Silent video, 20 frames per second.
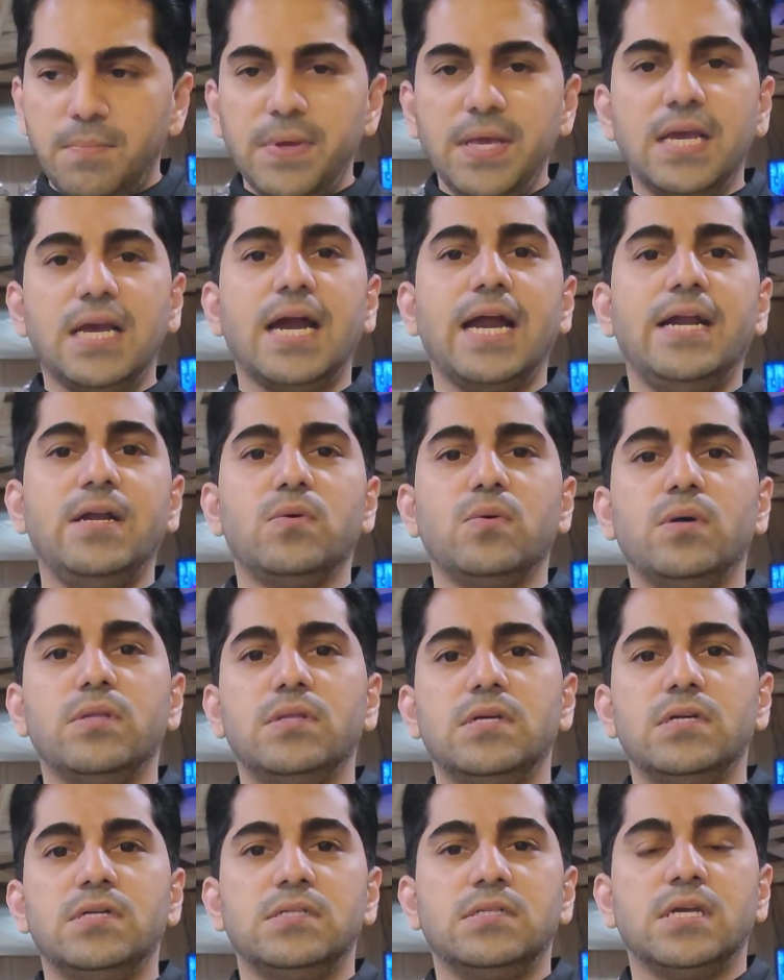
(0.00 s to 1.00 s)
be kind to
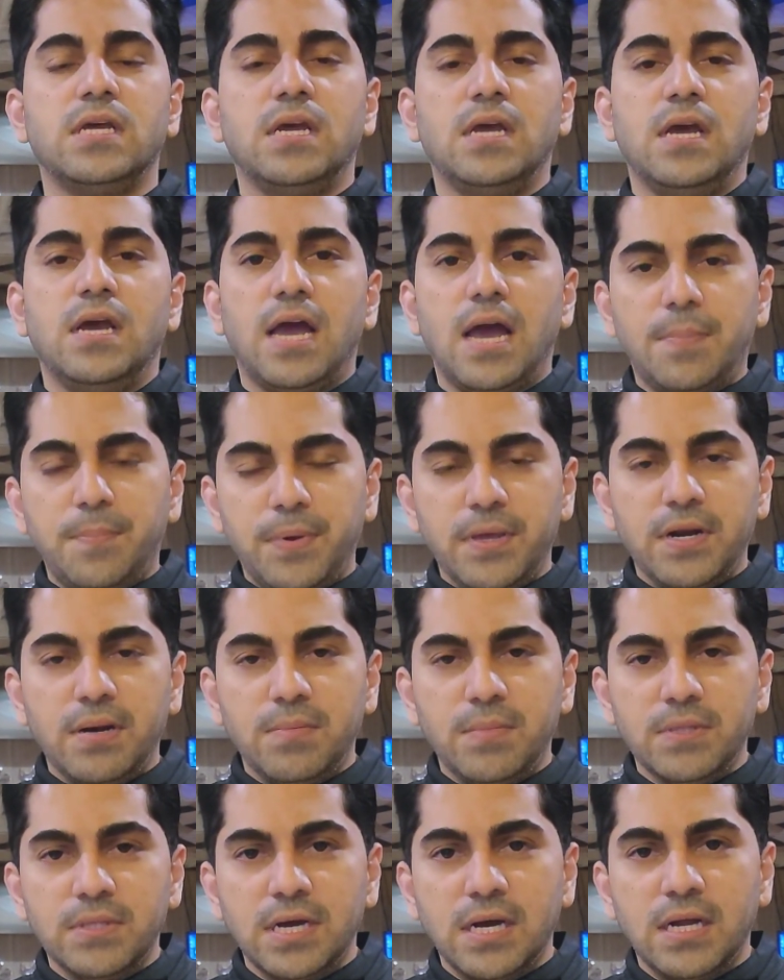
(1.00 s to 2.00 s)
others. Happy
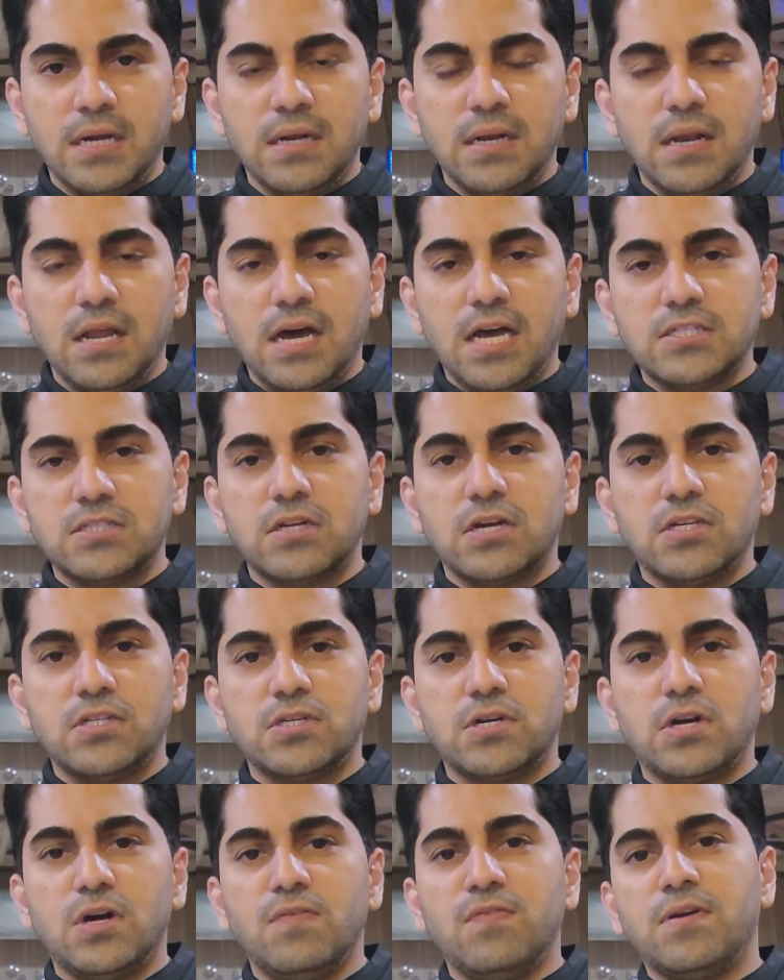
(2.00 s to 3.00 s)
Ramadan. Last
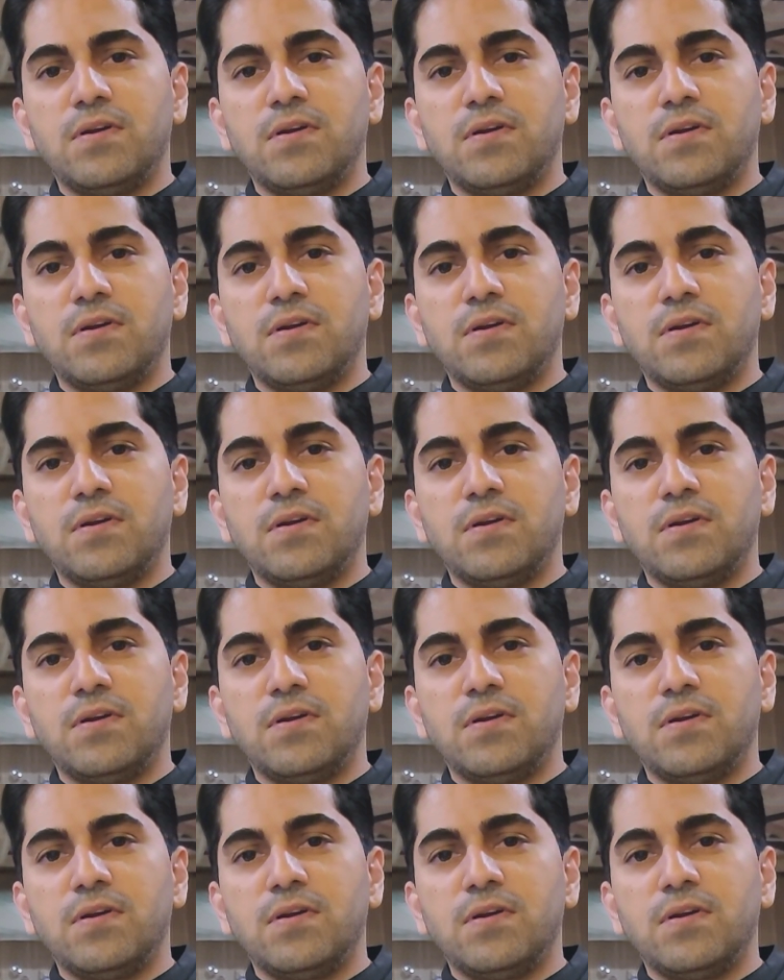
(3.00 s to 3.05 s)
ashra